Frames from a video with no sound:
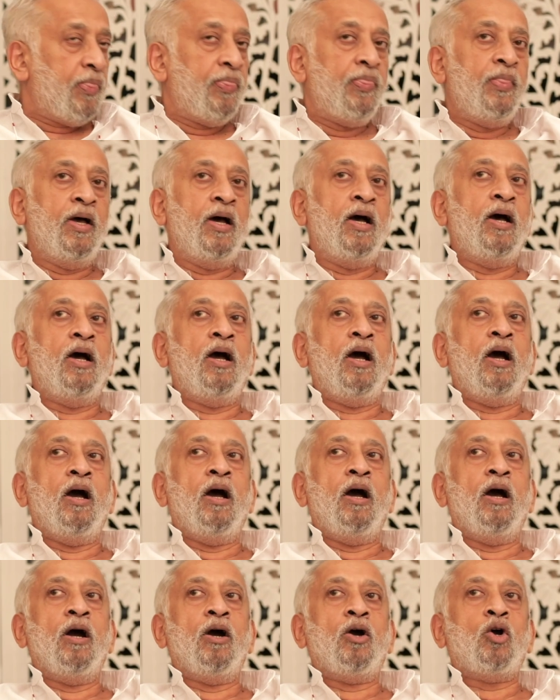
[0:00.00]
The
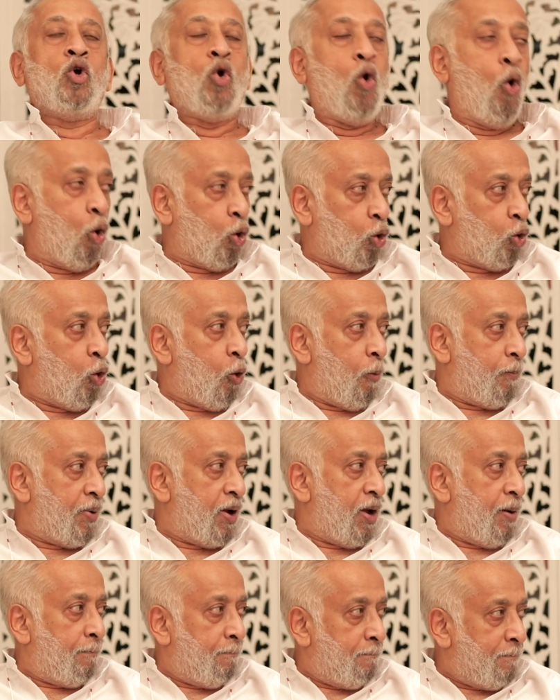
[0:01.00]
core group
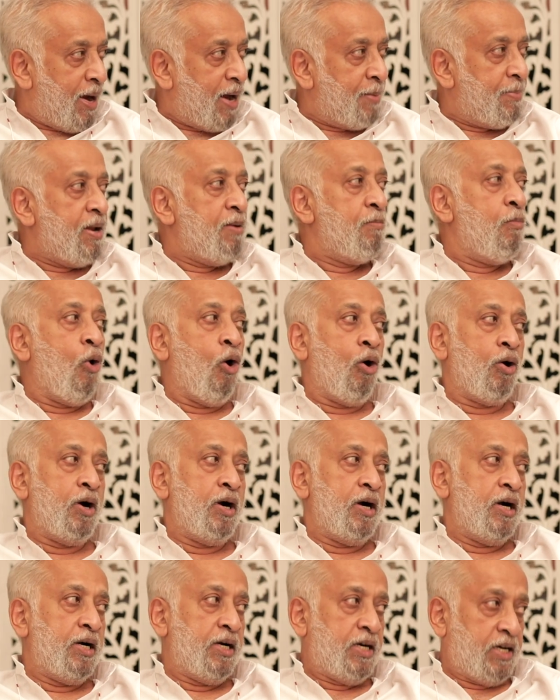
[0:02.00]
may be more
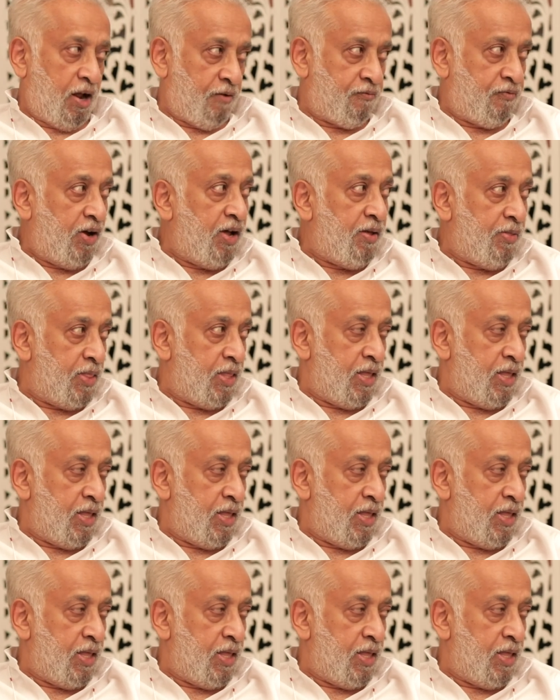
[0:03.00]
tougher.